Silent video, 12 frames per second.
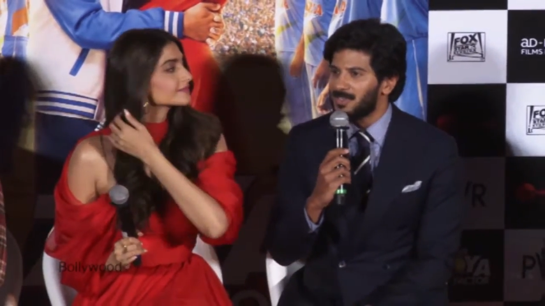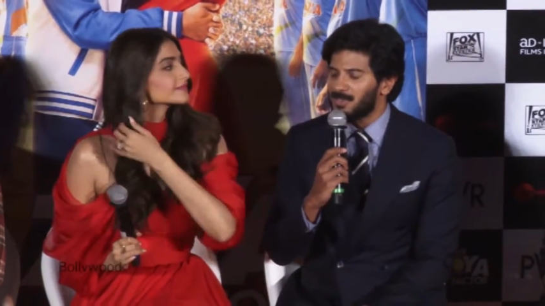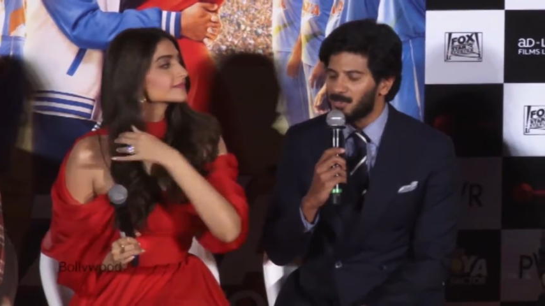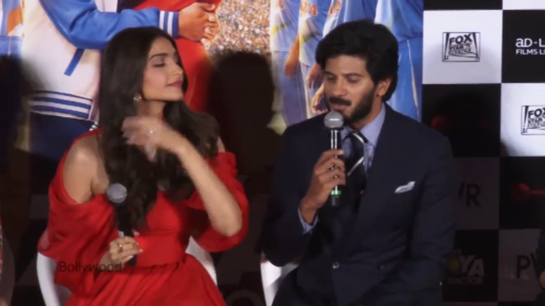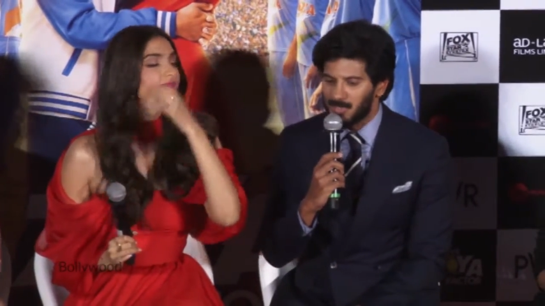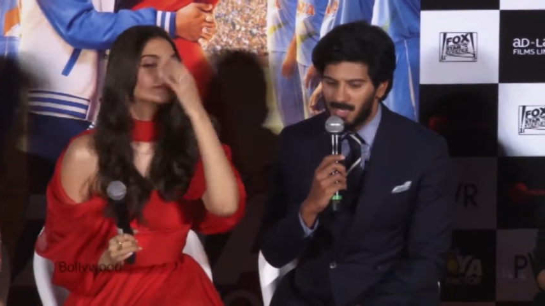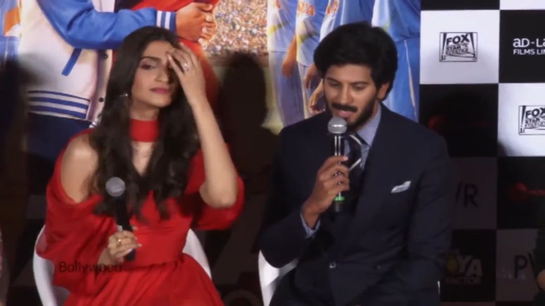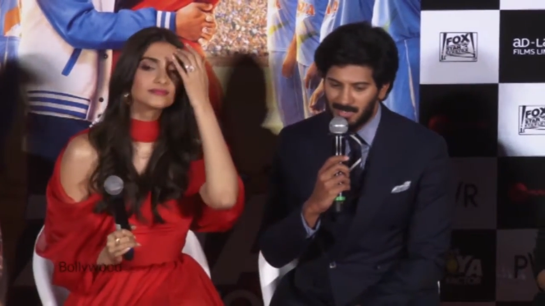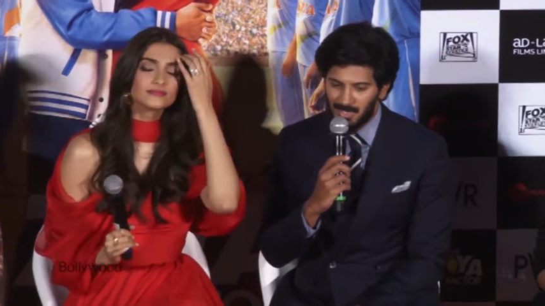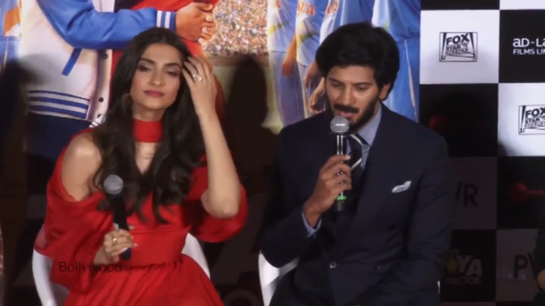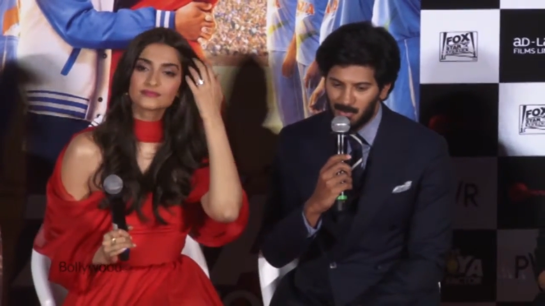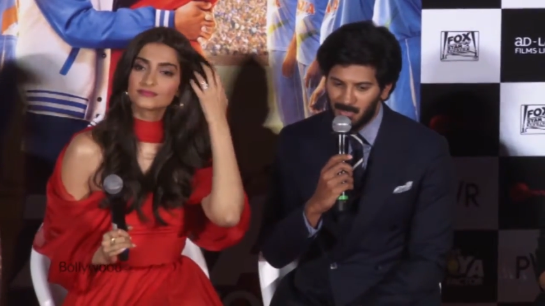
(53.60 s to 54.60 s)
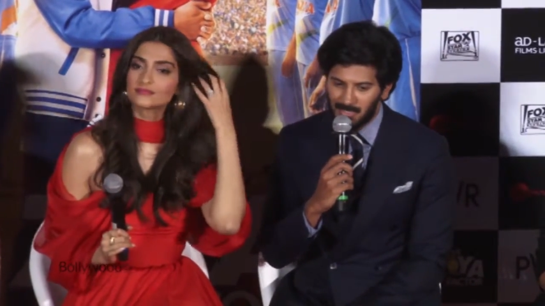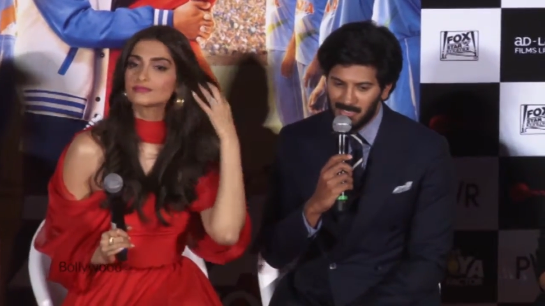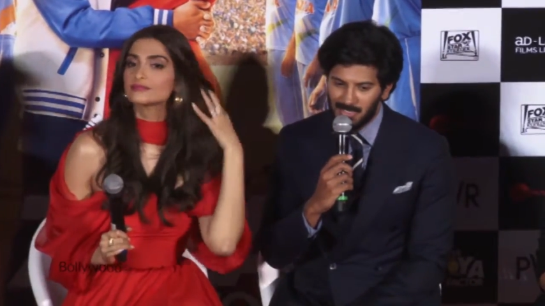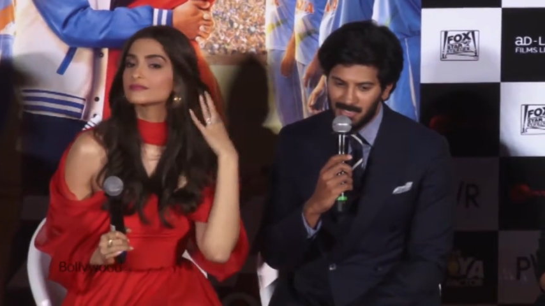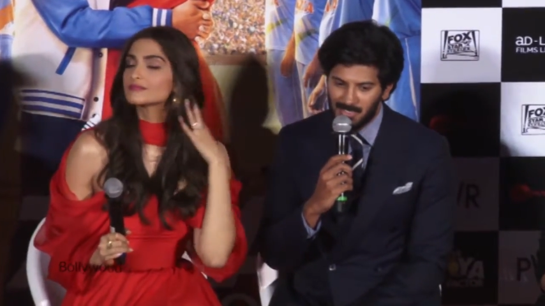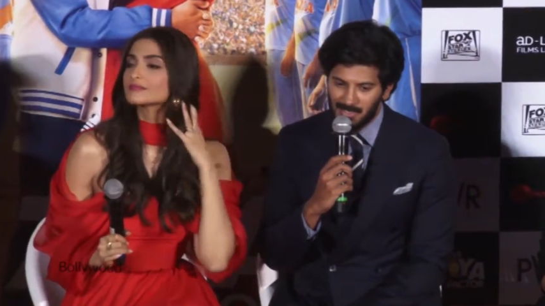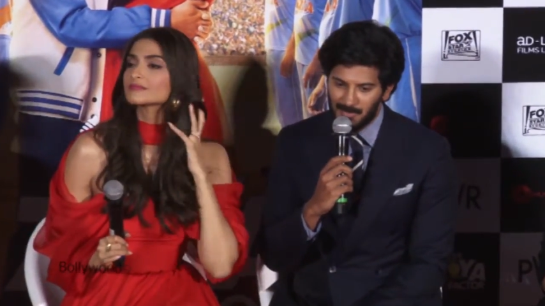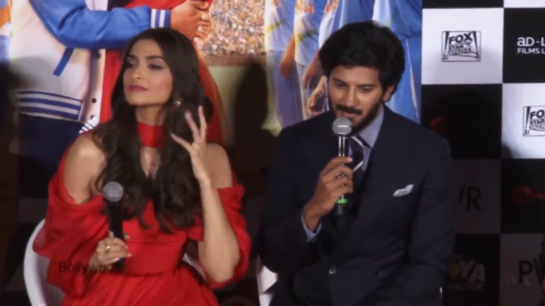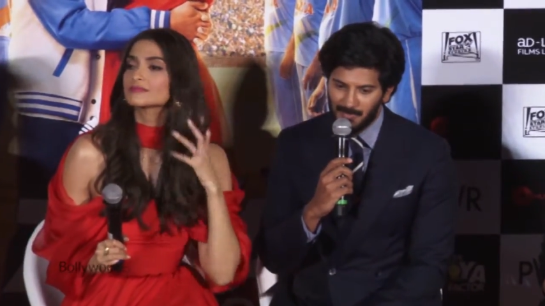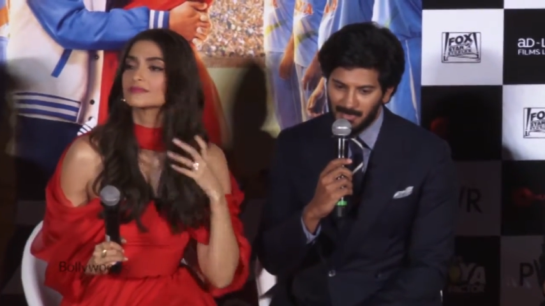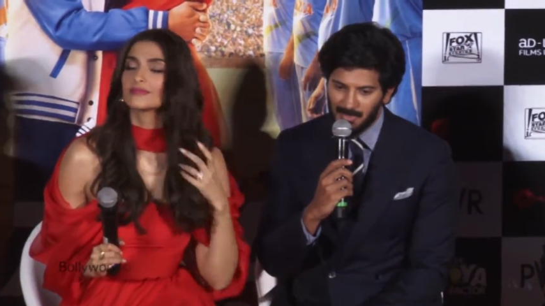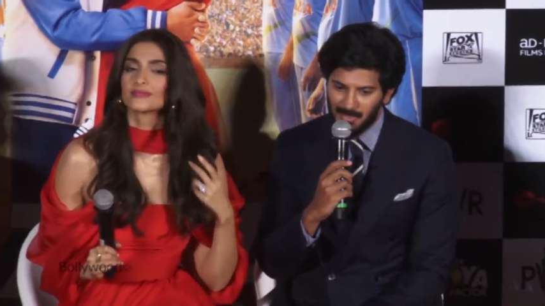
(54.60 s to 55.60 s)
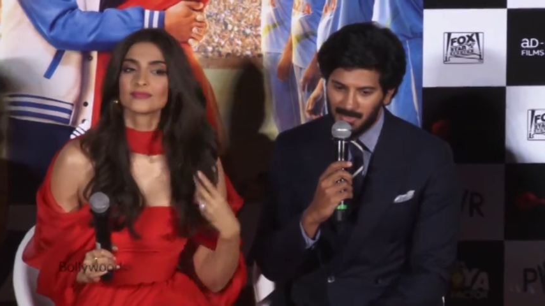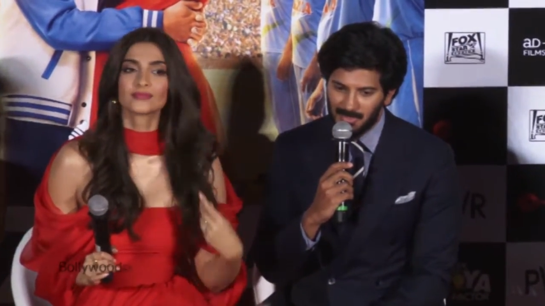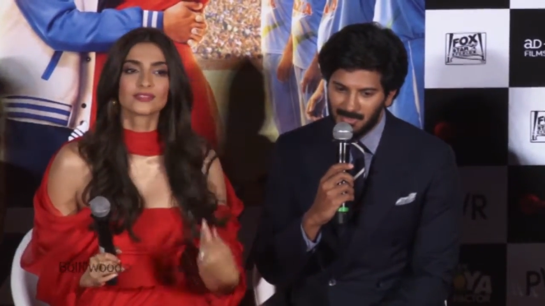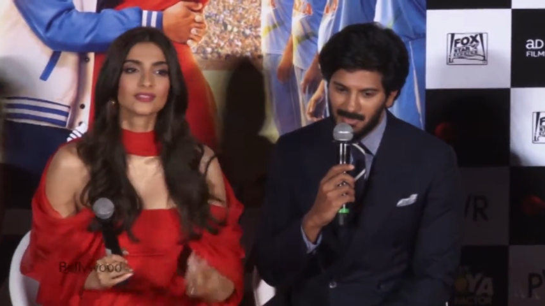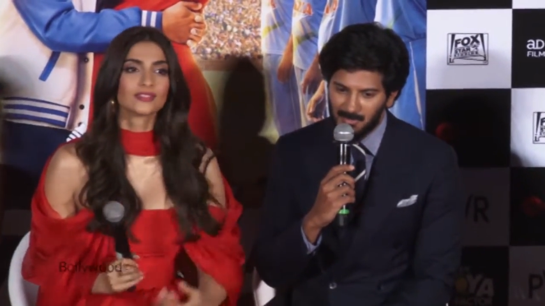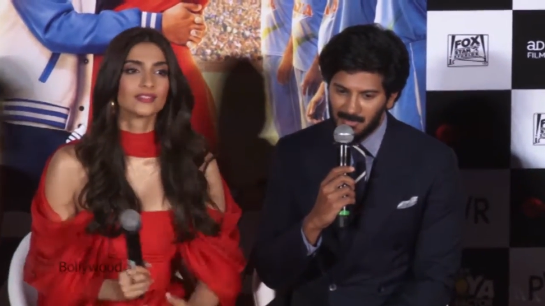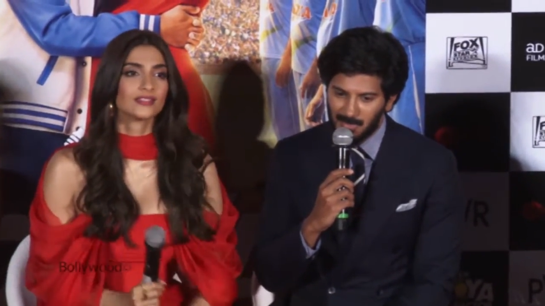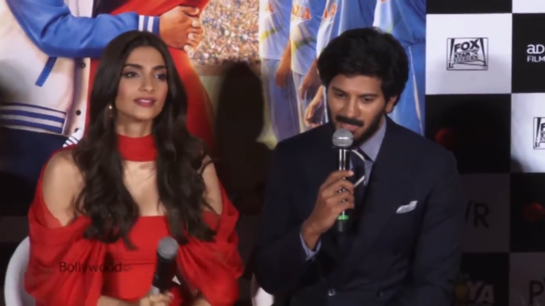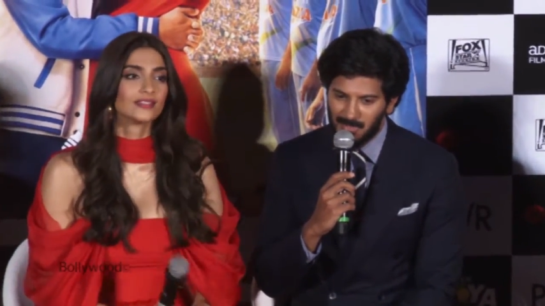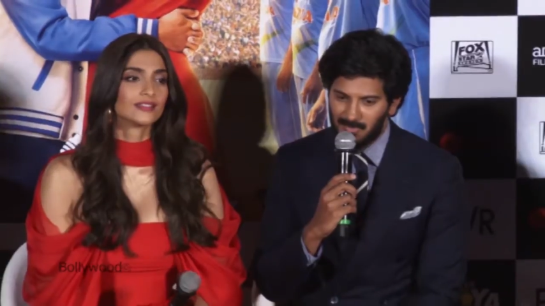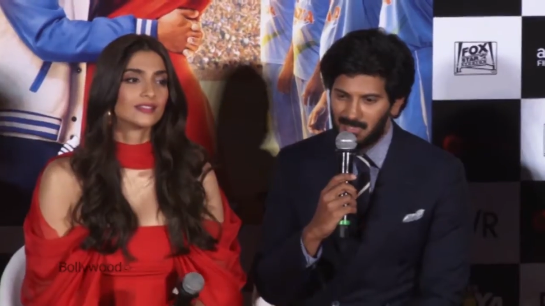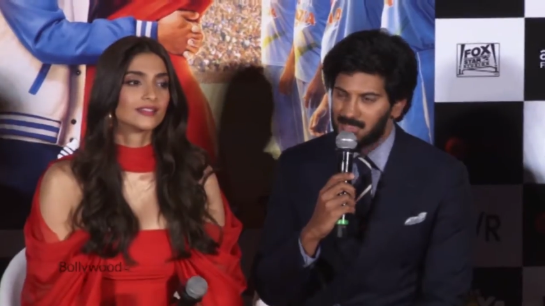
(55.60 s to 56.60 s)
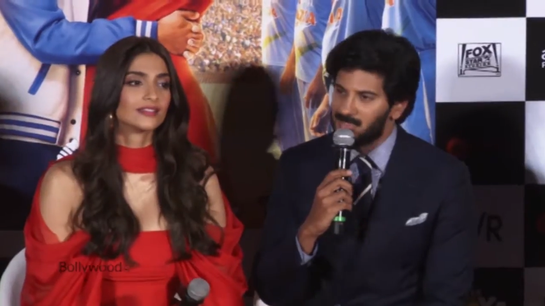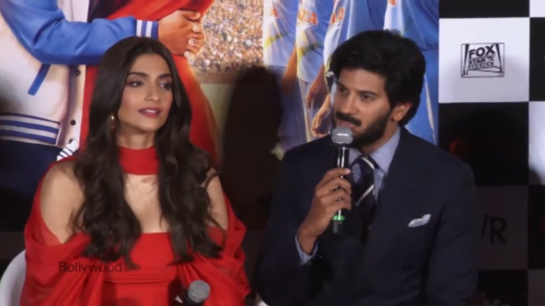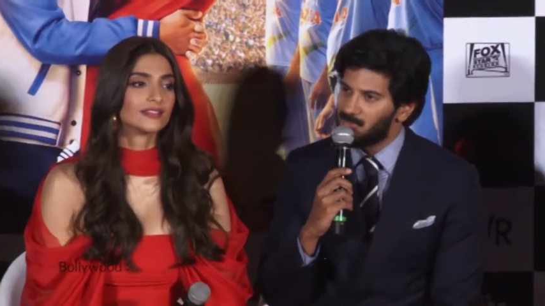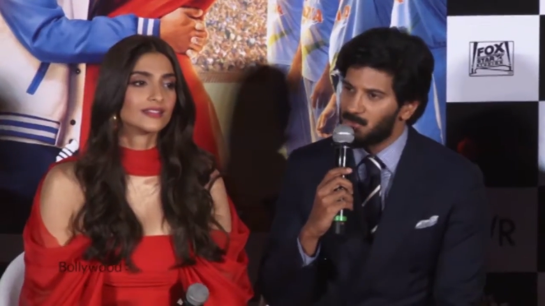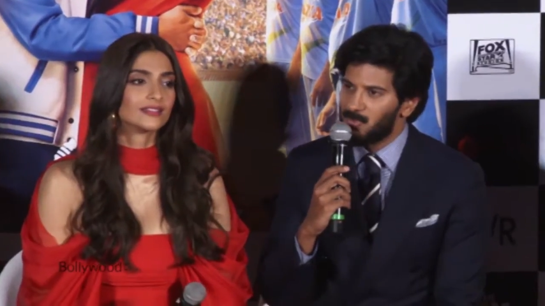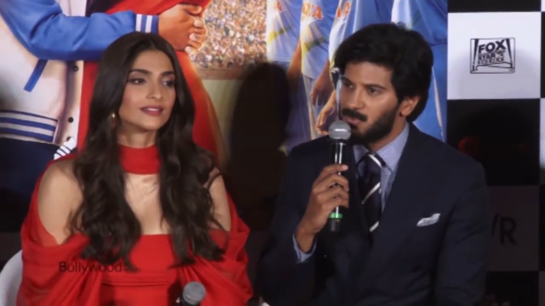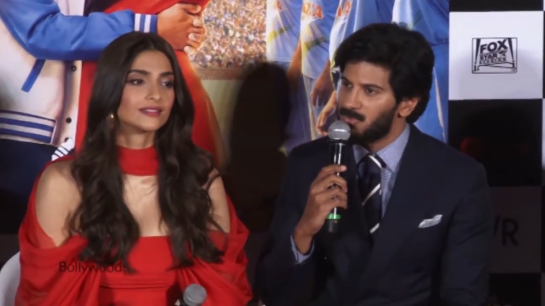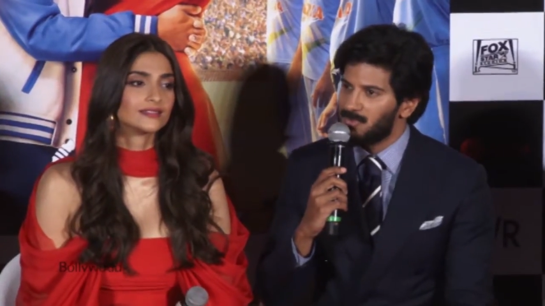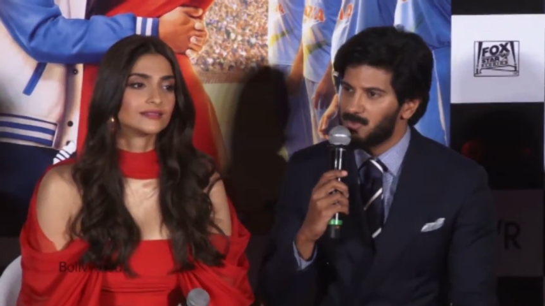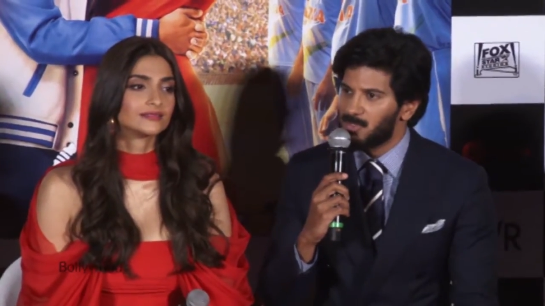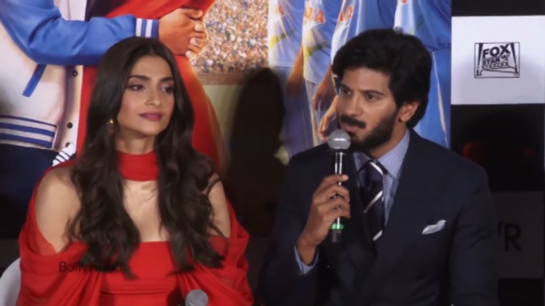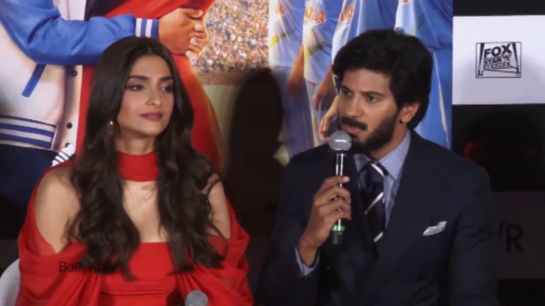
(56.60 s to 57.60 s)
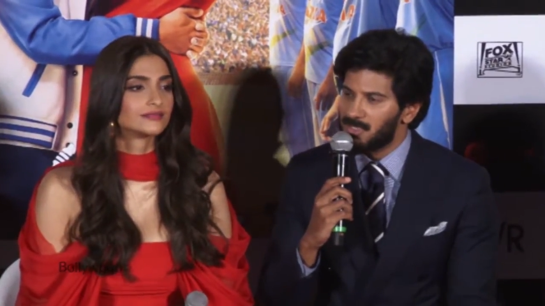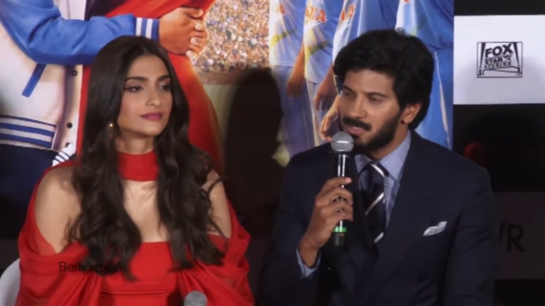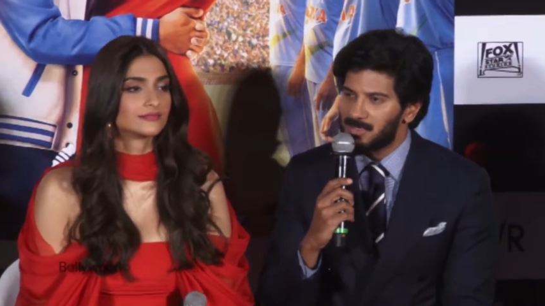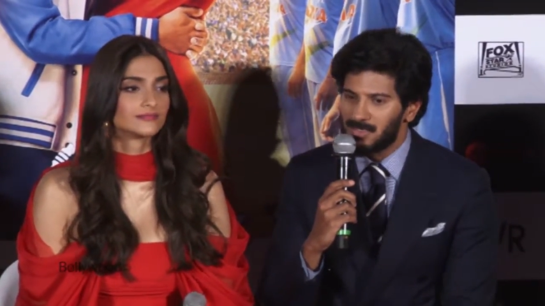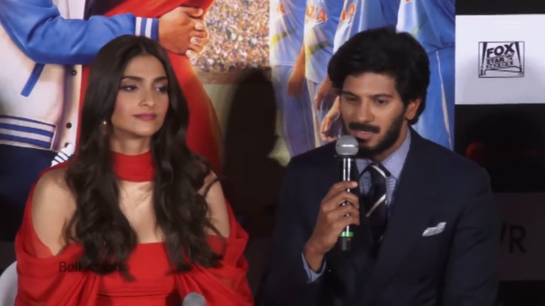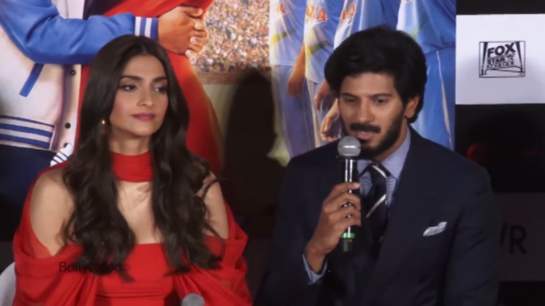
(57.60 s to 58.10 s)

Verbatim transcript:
Speaker 1: You know, I, I don't think uh, my advisors know what's best.